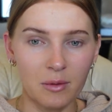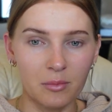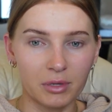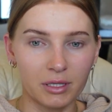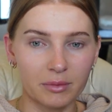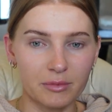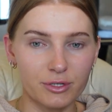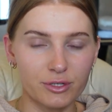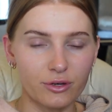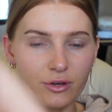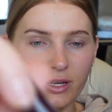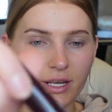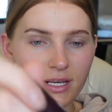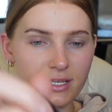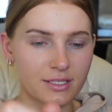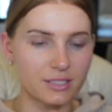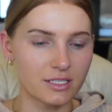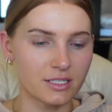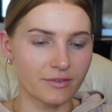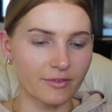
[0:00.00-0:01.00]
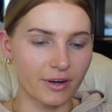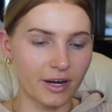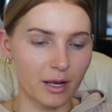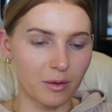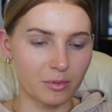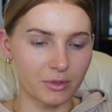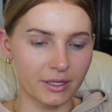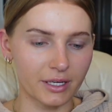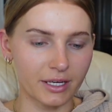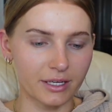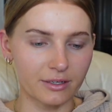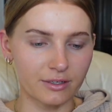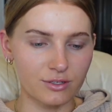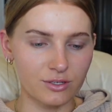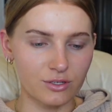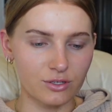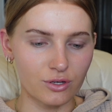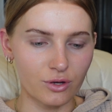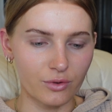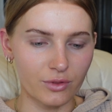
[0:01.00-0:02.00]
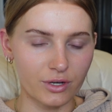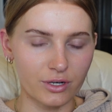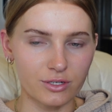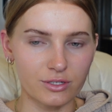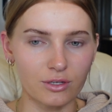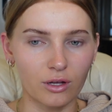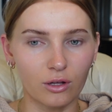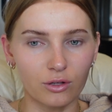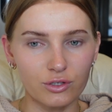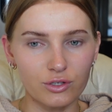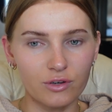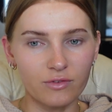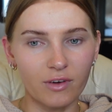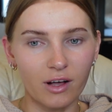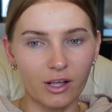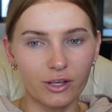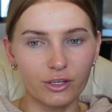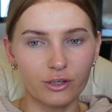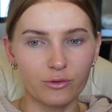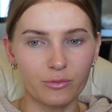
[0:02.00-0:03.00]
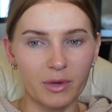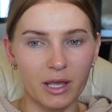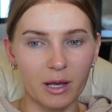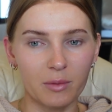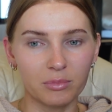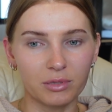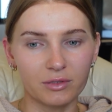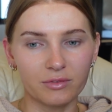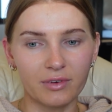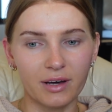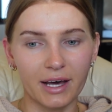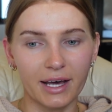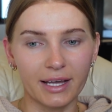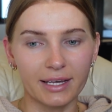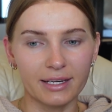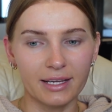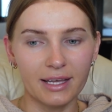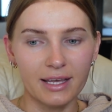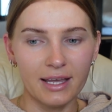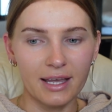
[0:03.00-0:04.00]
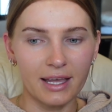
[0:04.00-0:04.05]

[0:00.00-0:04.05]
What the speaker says: But let me show you guys the different applicators. So there's Ultra Volume, Amplified,